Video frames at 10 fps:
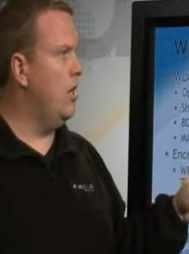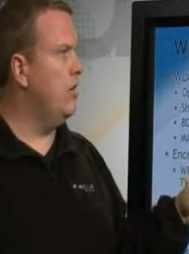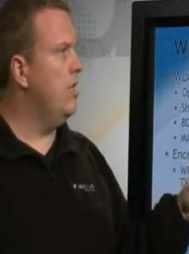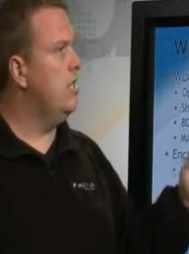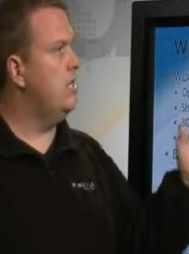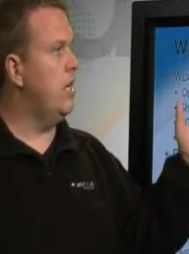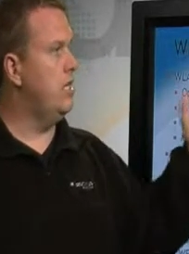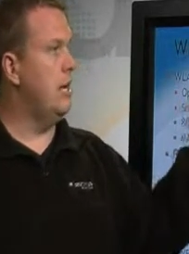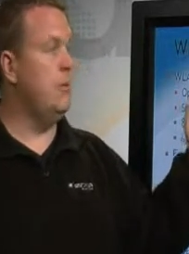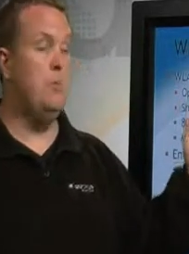say a
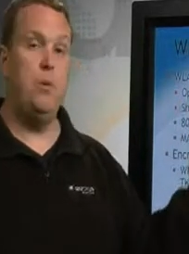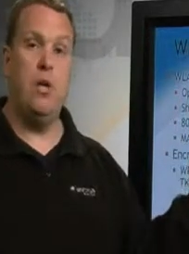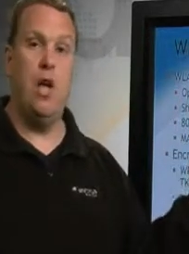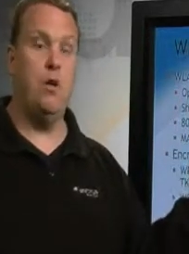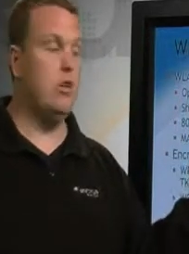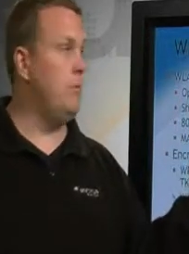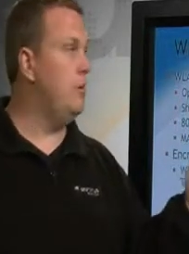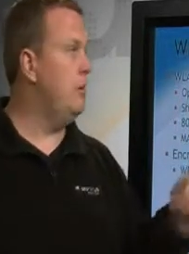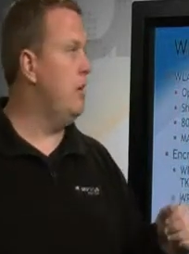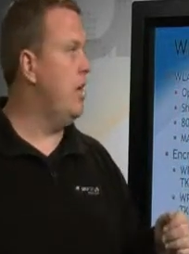WPA or
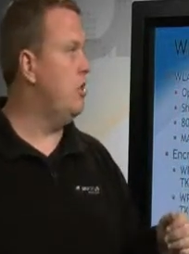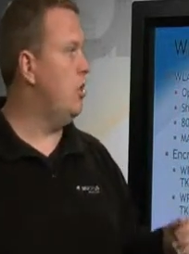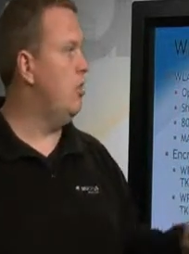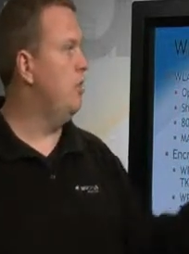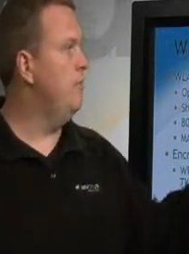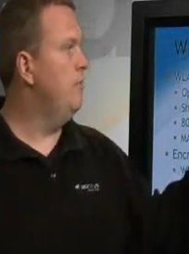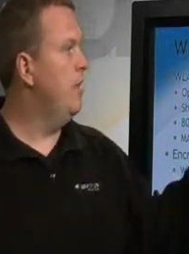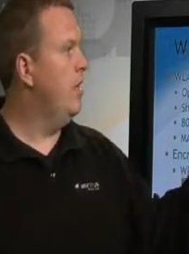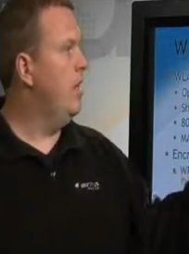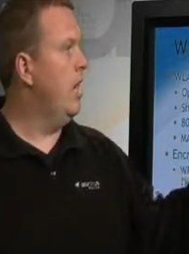
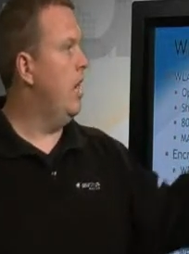WPA2.